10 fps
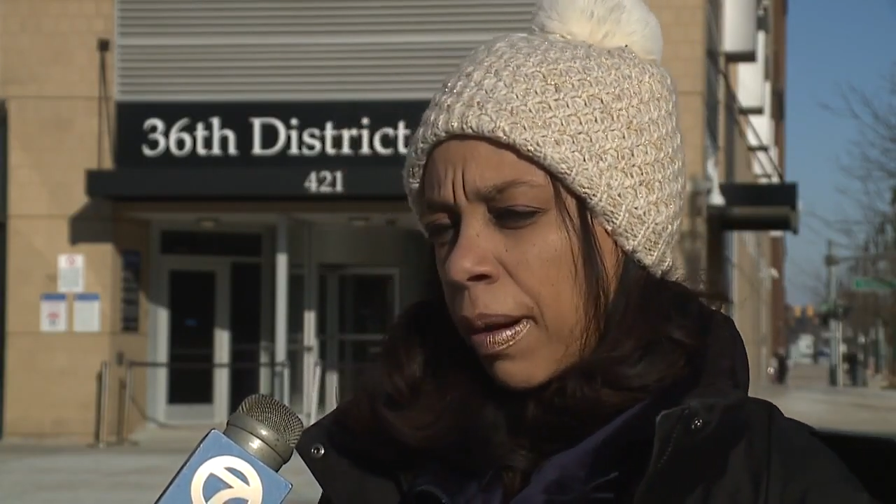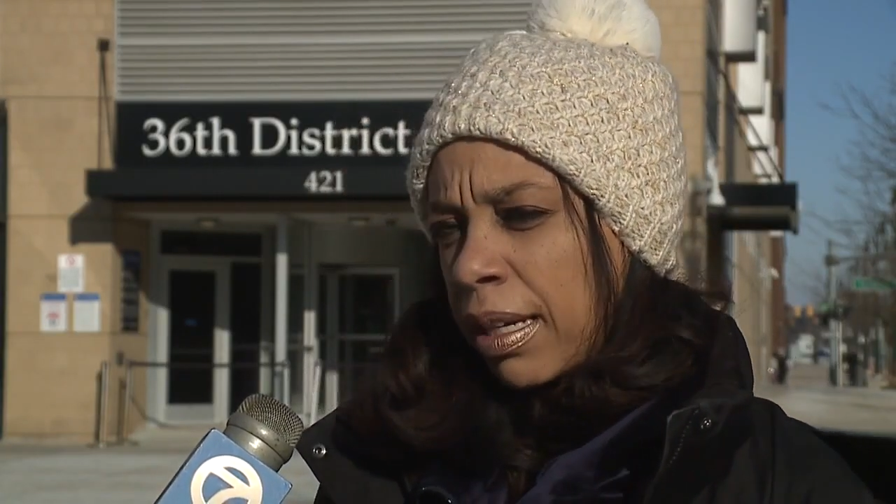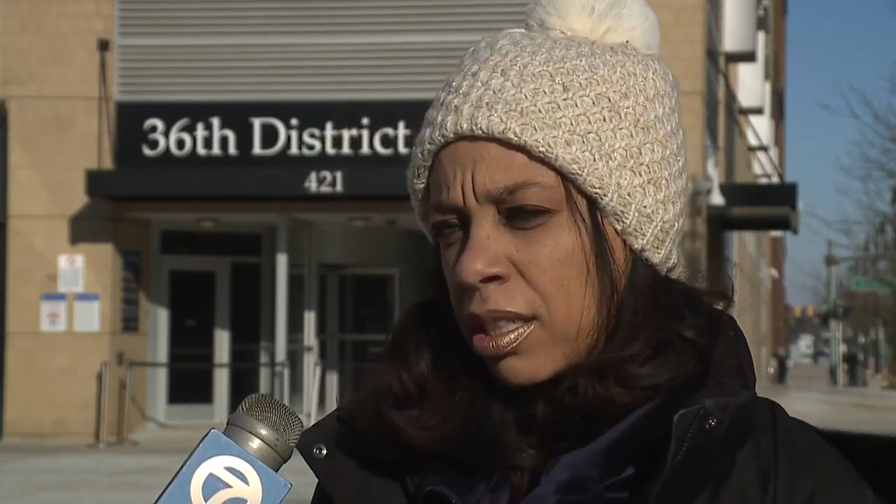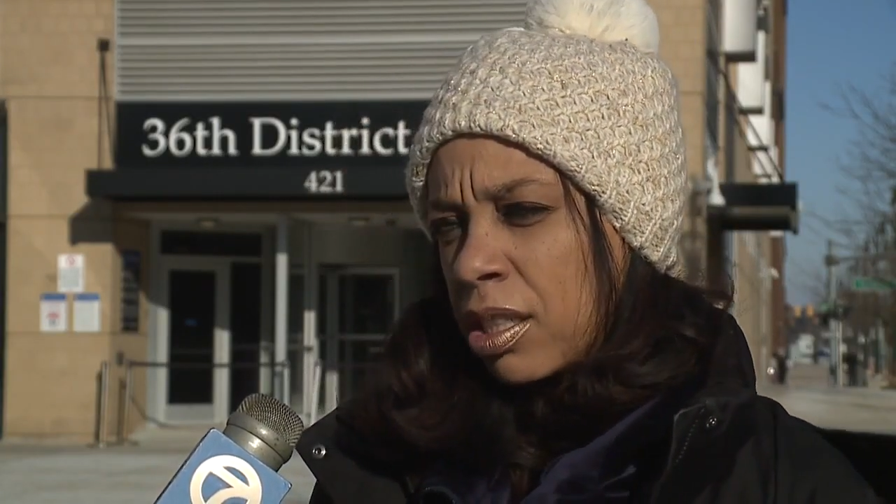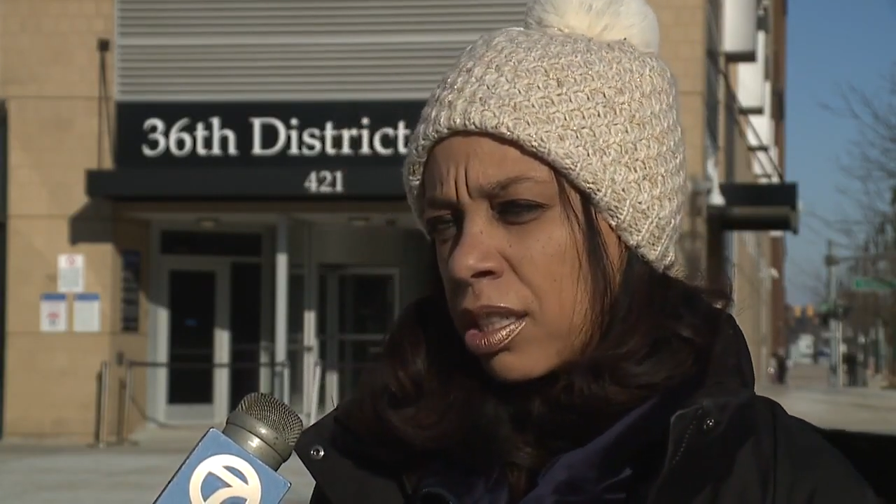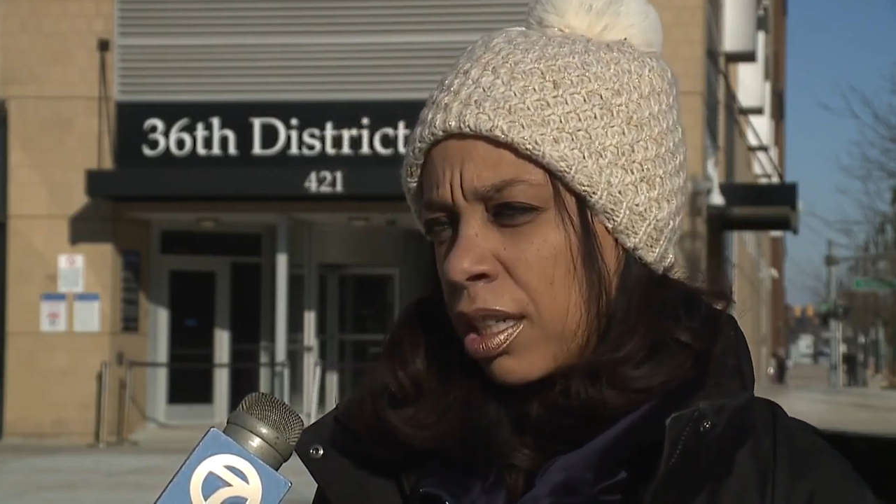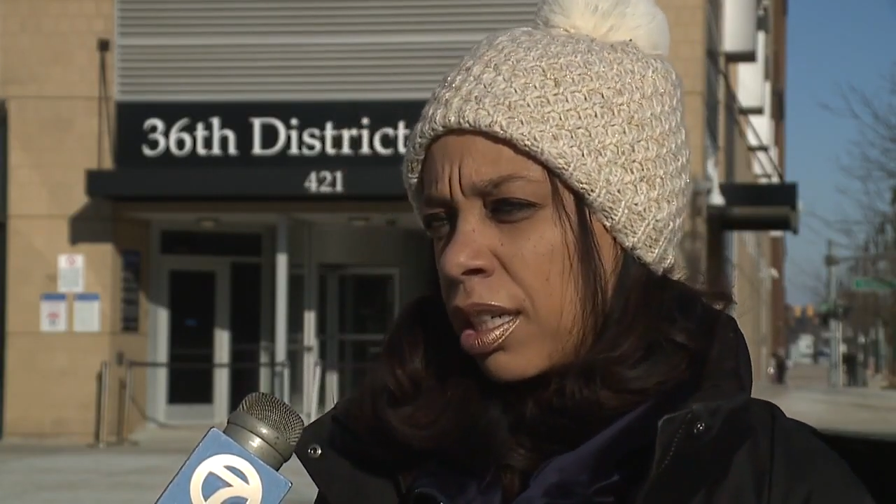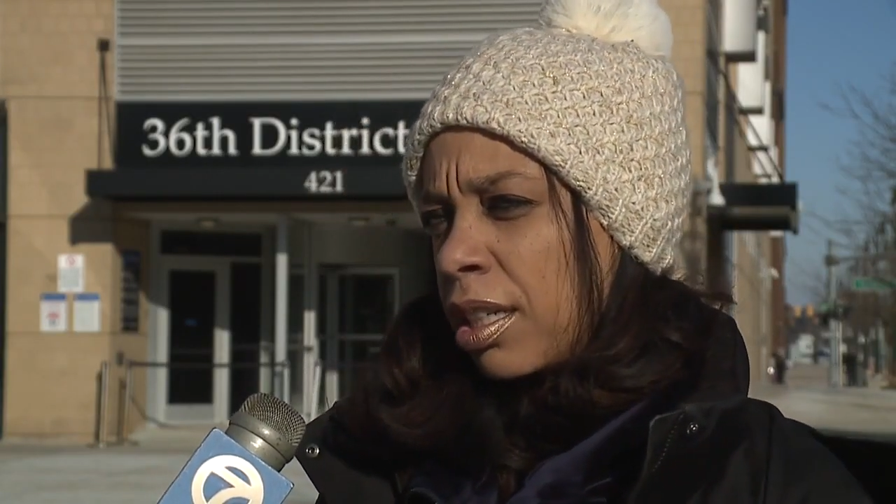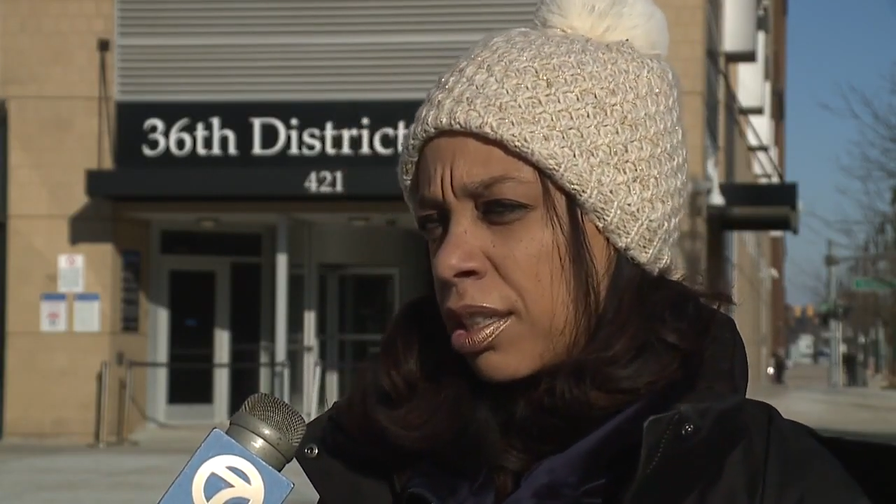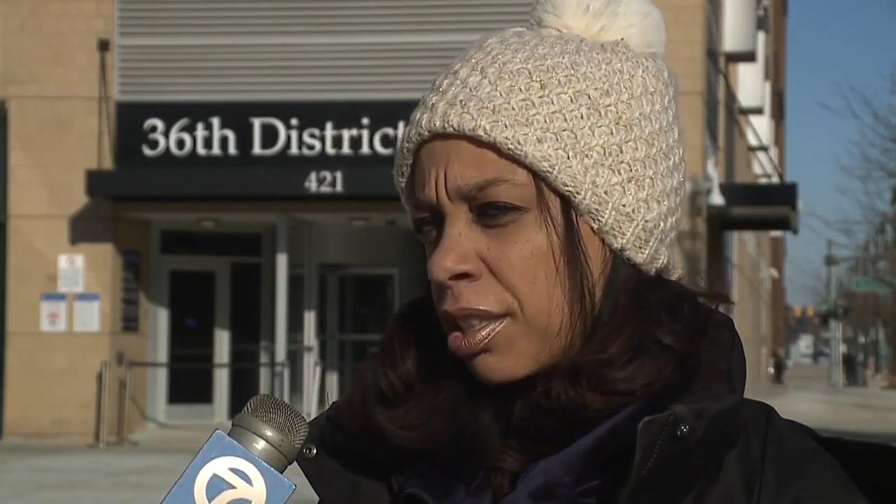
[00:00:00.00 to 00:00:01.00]
by this
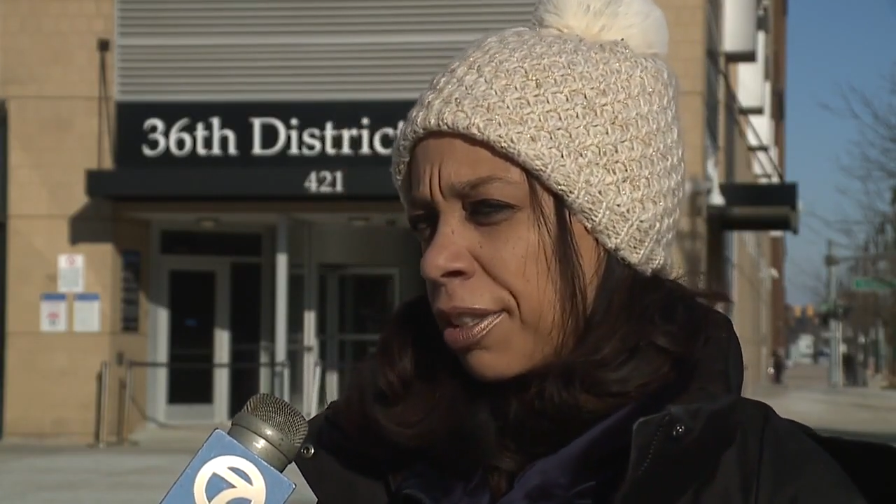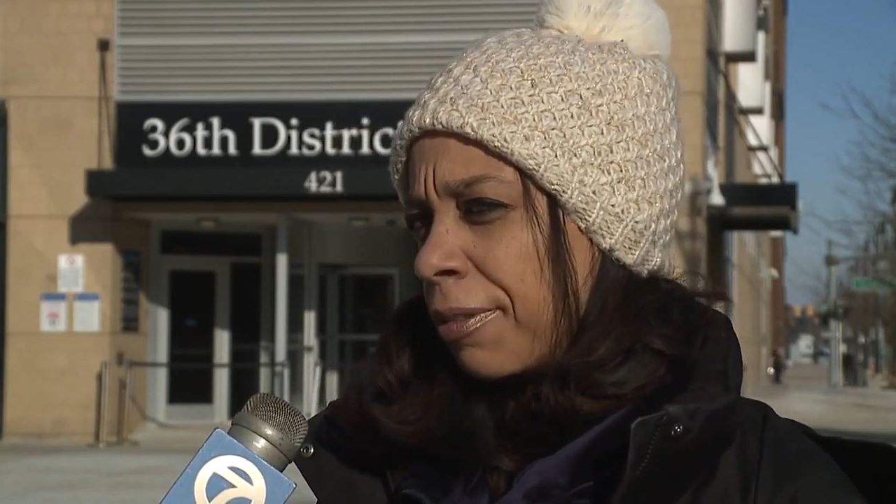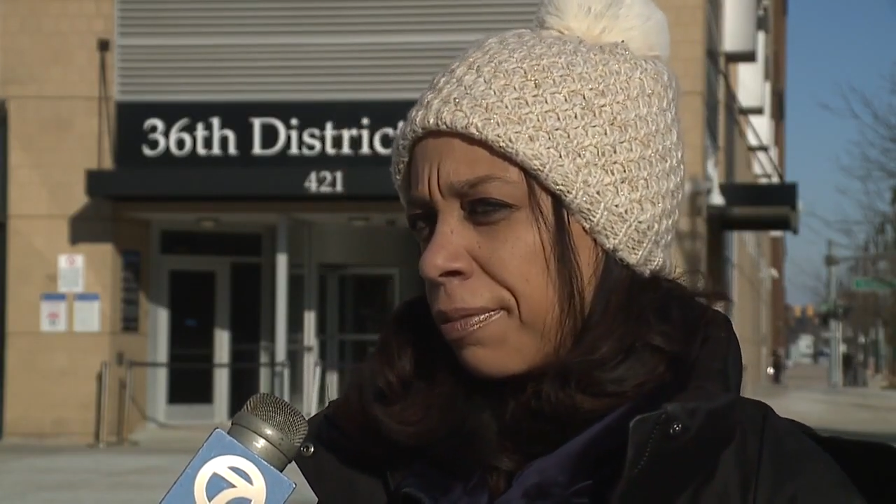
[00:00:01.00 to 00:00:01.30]
judge.